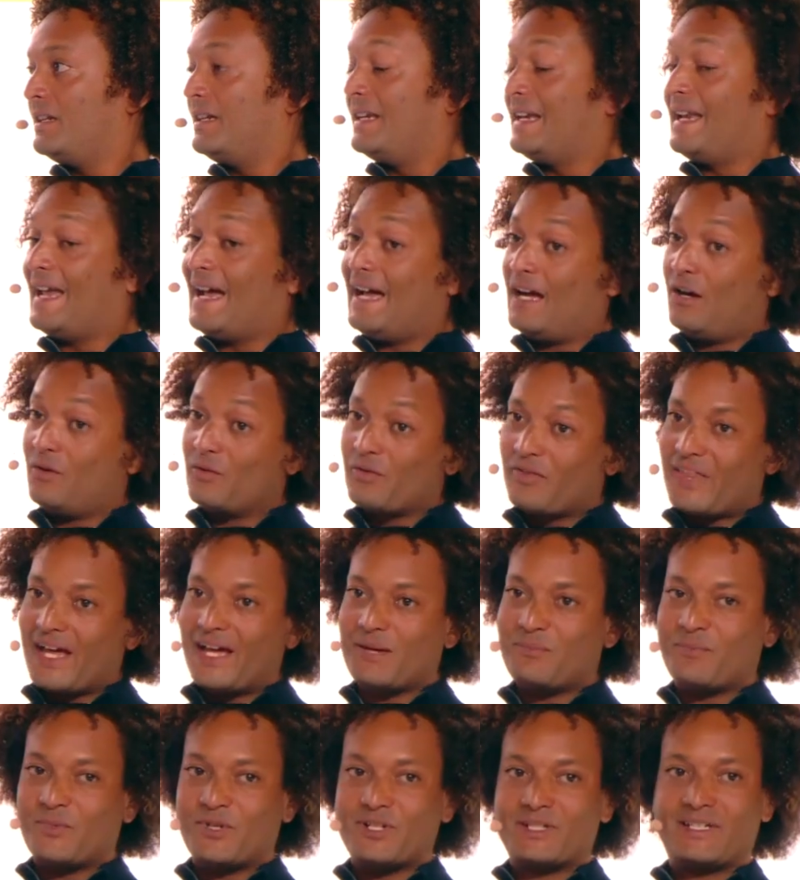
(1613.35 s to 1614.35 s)
Now
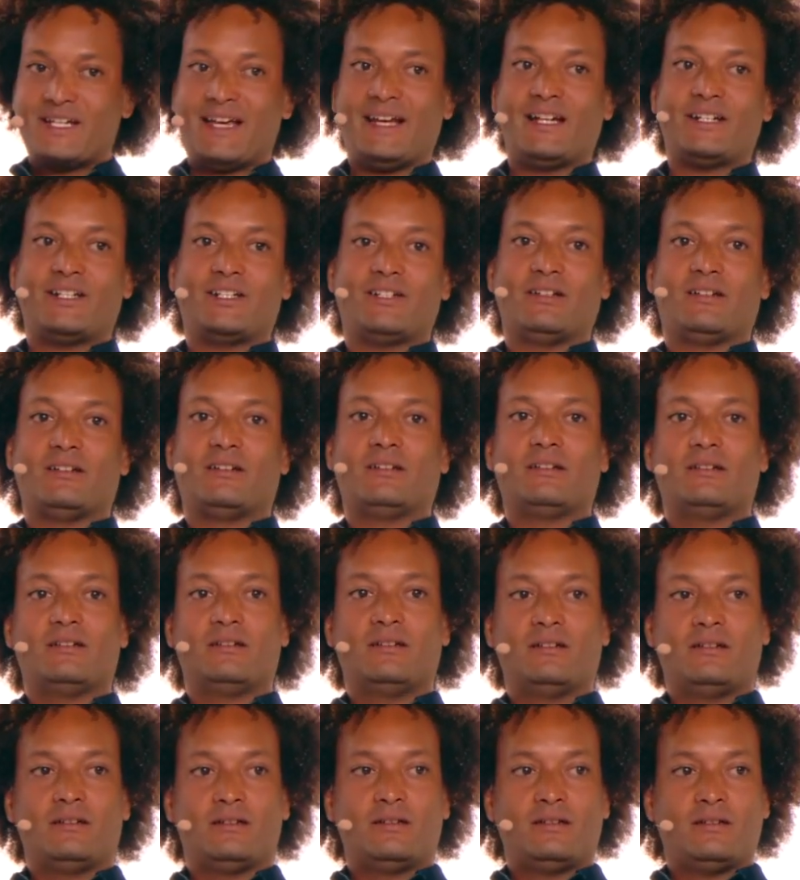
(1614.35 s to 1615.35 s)
that protection
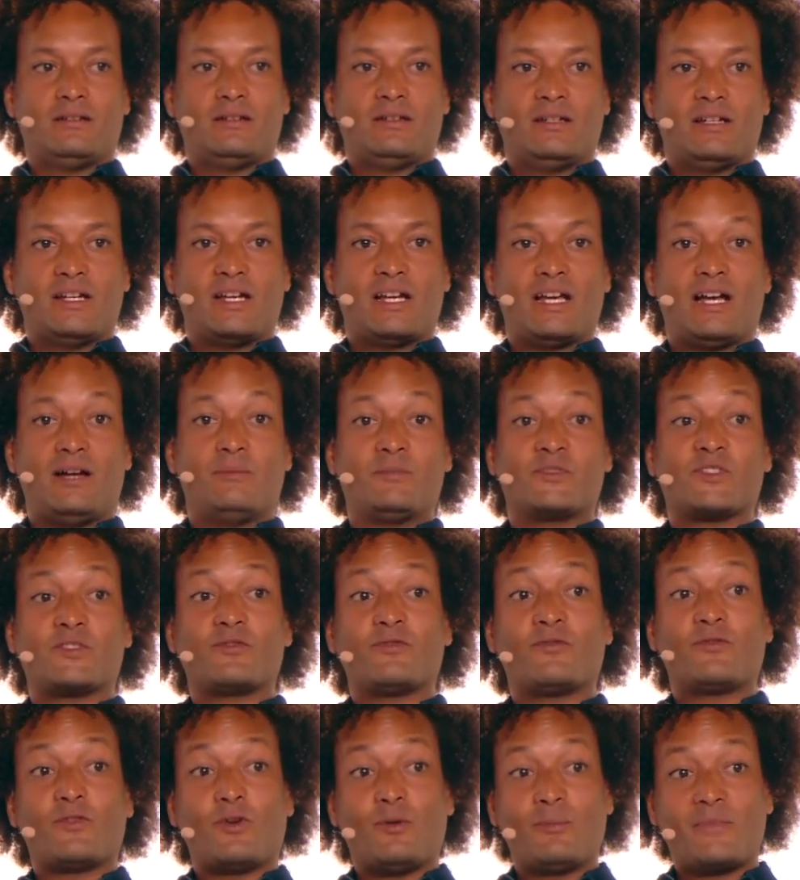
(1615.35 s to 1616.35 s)
comes
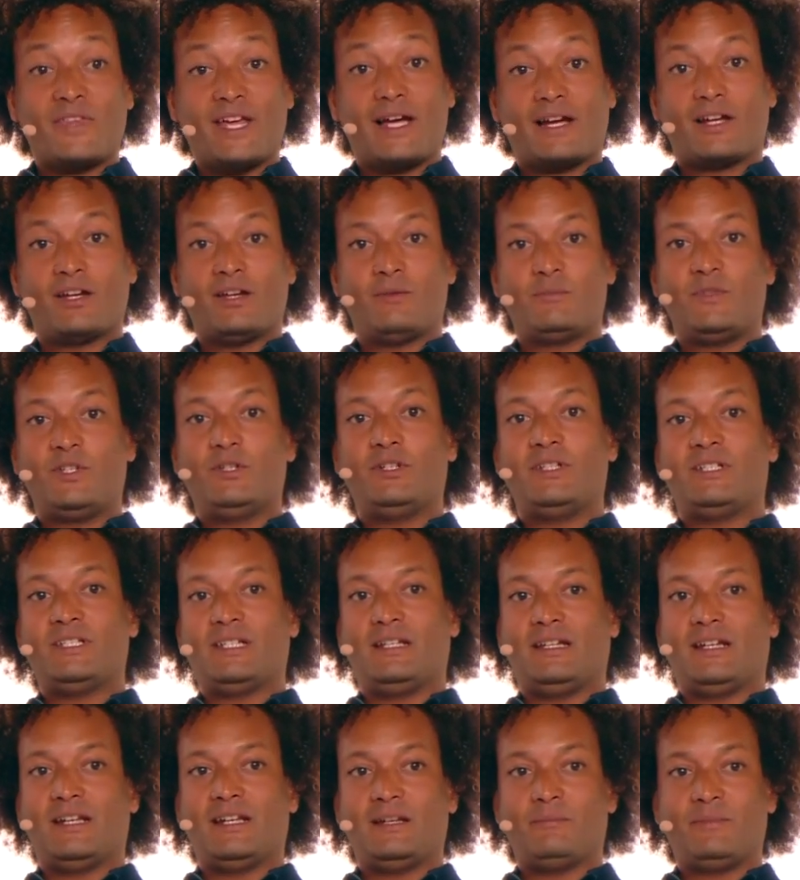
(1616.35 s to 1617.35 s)
from that
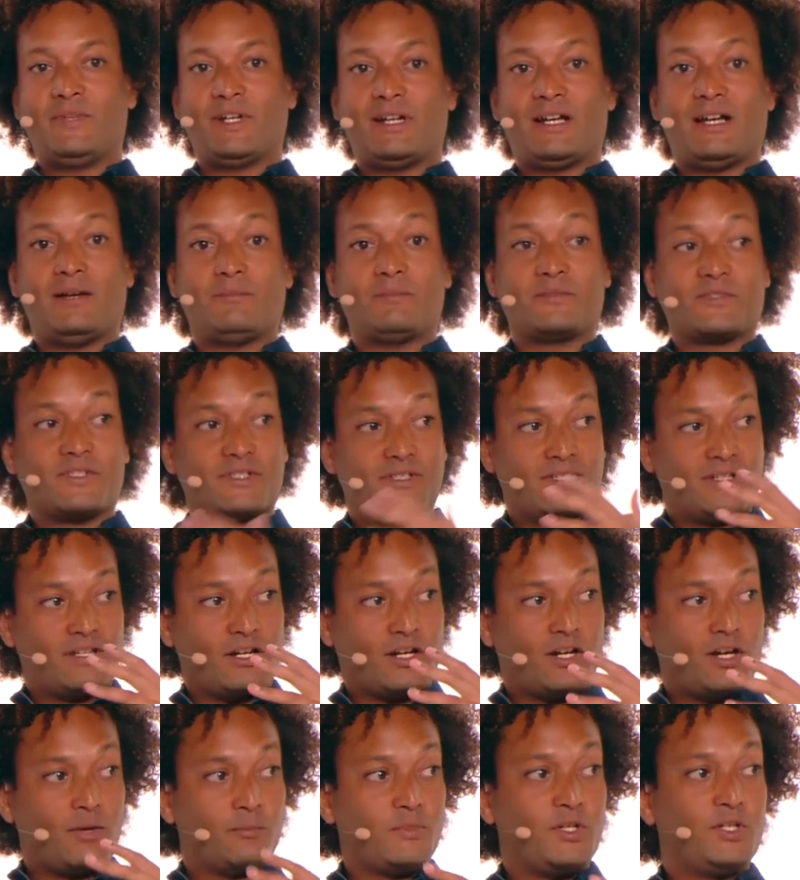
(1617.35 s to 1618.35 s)
community and it becomes
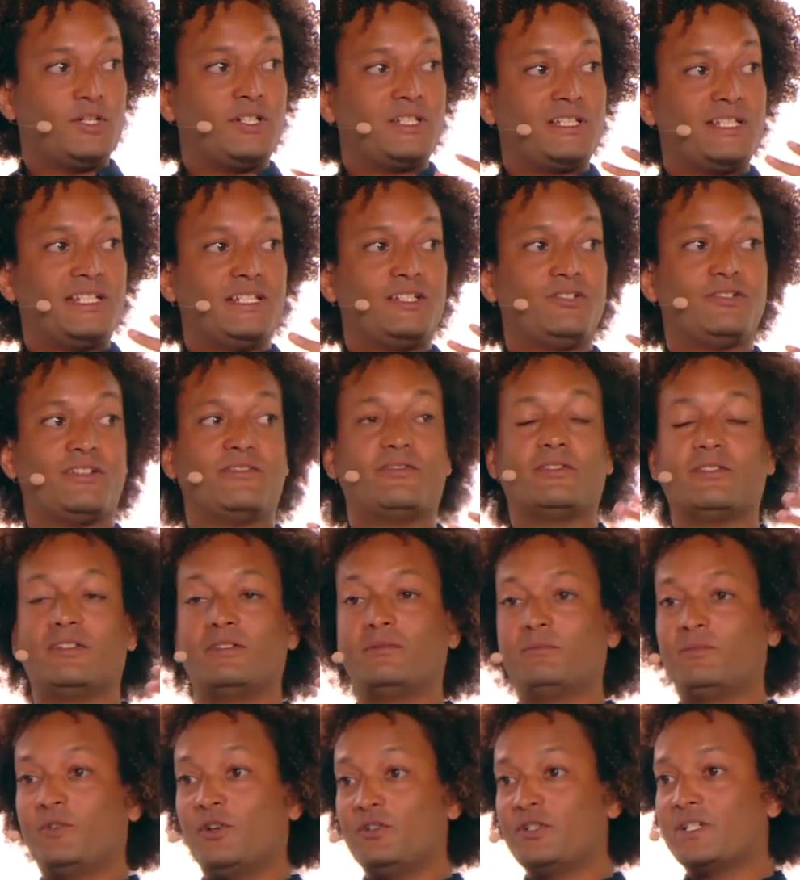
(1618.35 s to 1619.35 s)
a
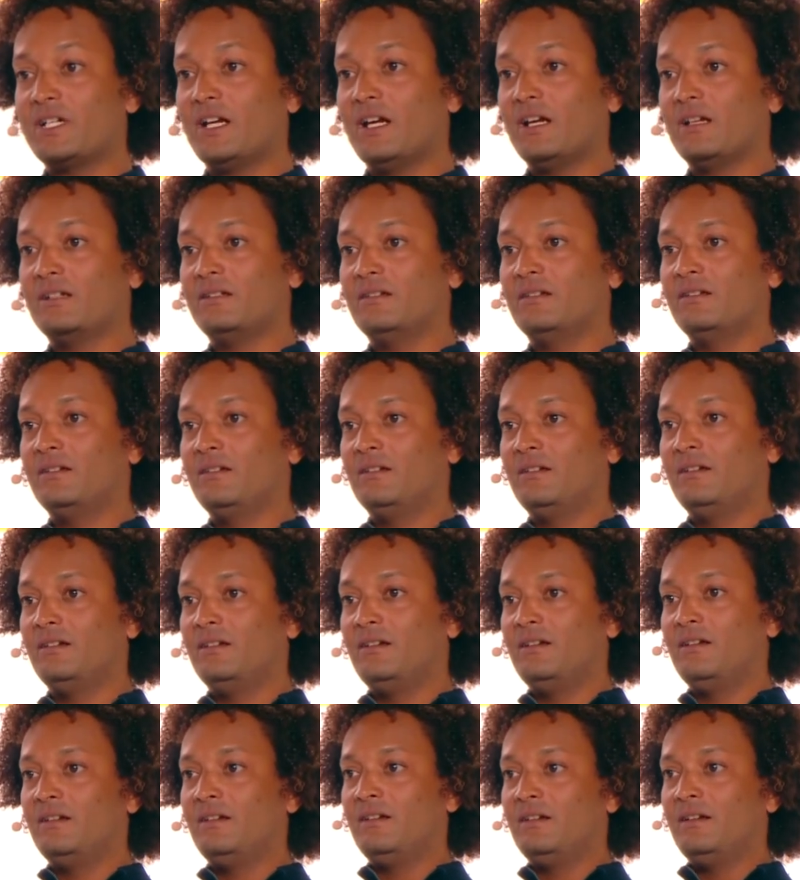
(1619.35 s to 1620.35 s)
community-driven project.
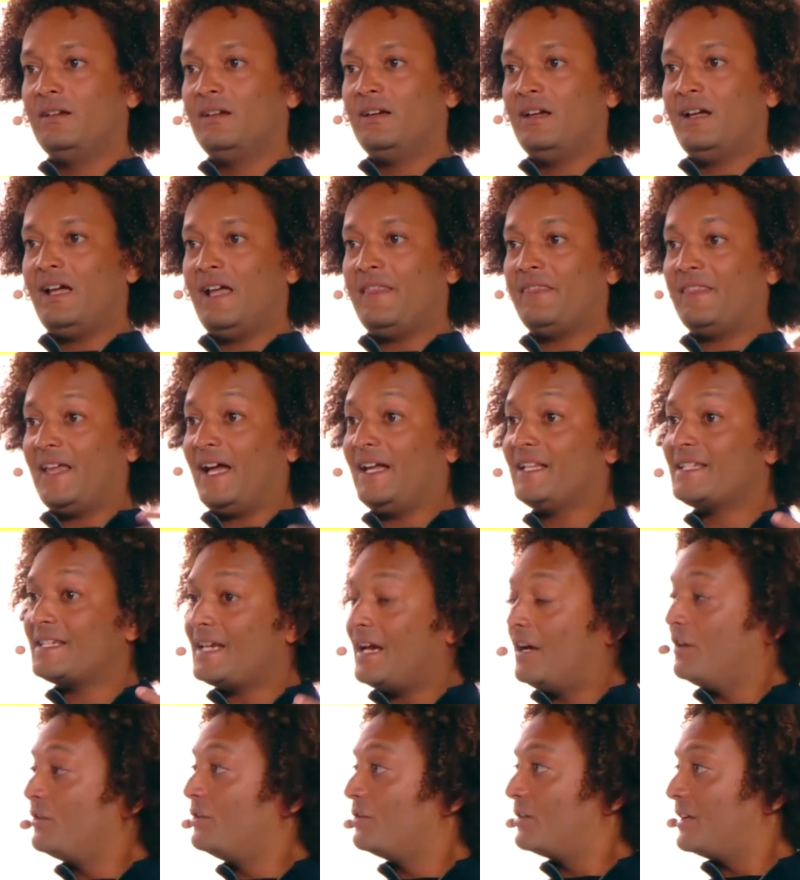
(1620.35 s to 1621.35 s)
And that's
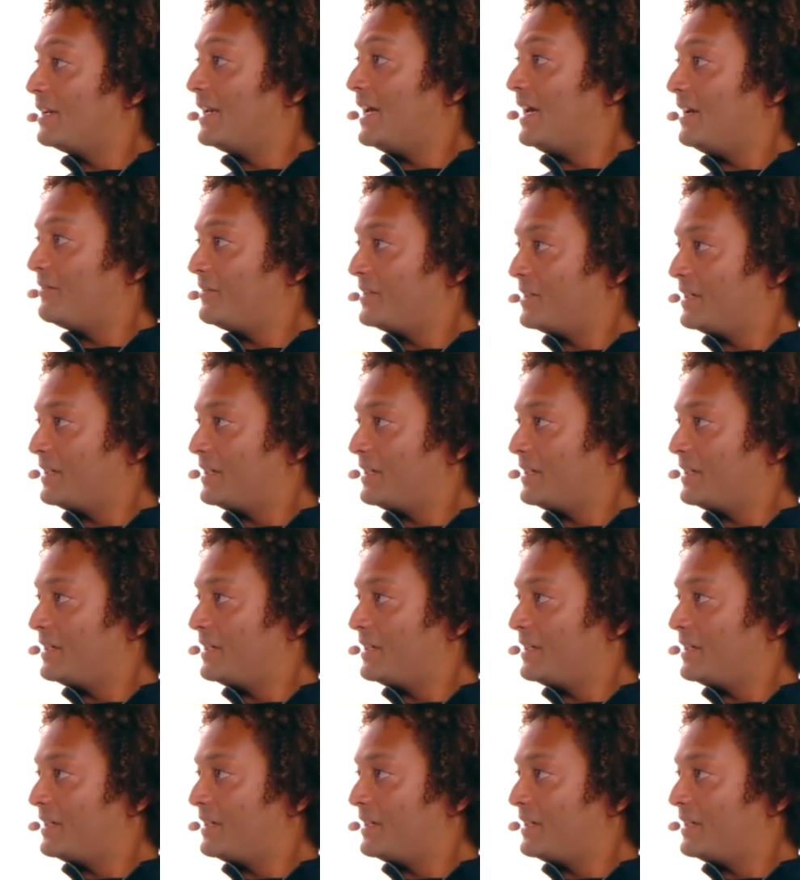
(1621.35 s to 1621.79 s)
how you can have